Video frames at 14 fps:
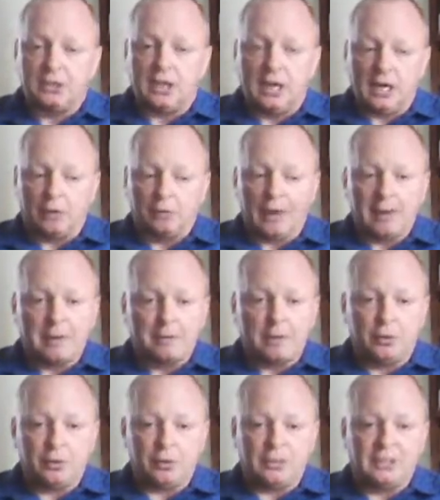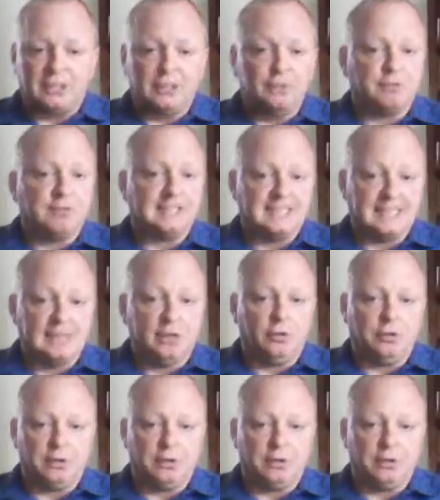writing about poetry is a different skill